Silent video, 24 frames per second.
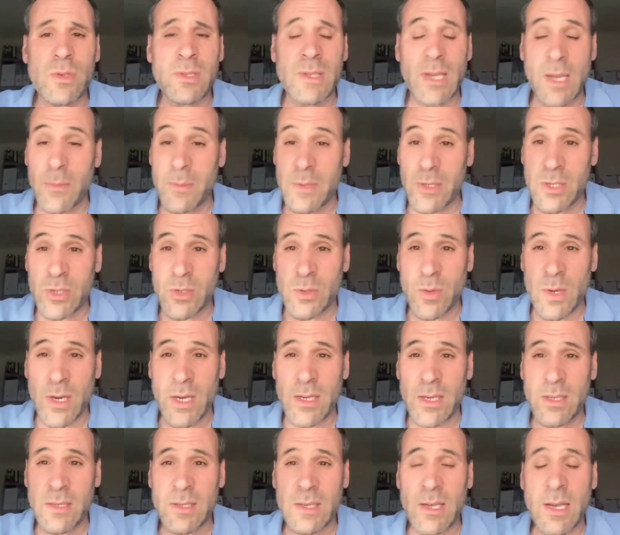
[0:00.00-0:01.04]

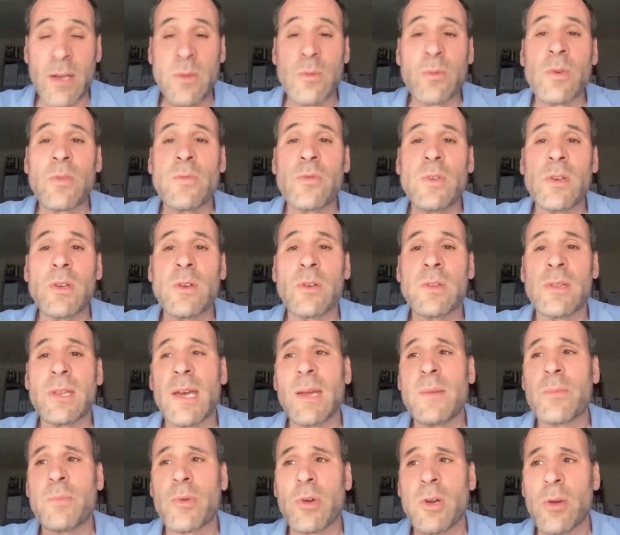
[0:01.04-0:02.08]
demonstrate and reveal
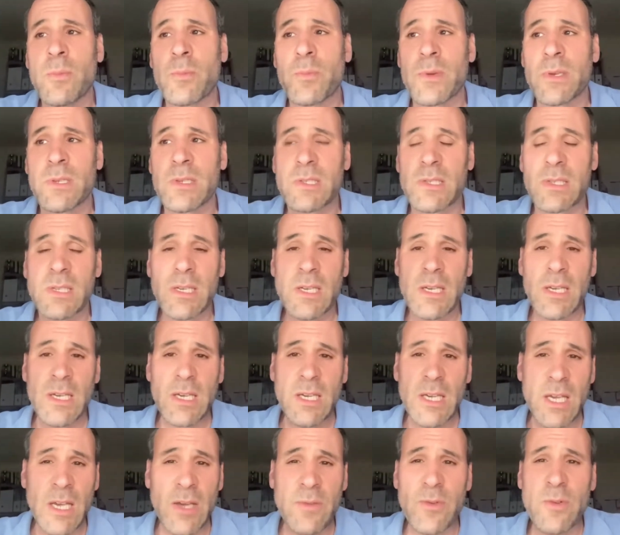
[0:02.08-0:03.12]
that purpose
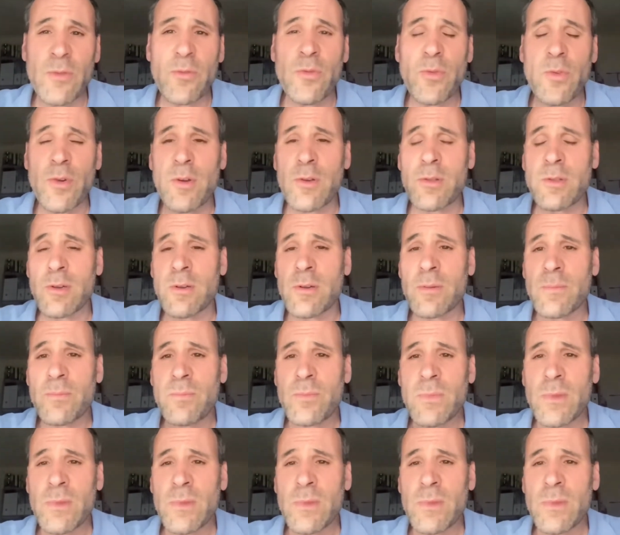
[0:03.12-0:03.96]
even further,